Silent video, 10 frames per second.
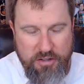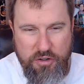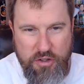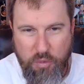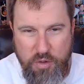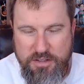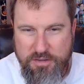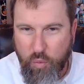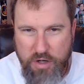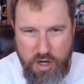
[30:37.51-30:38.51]
And
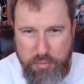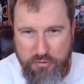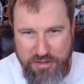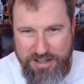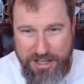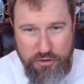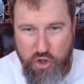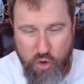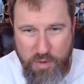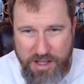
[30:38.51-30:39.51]
100%
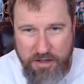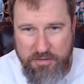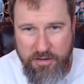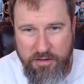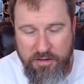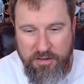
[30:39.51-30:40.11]
incorrect.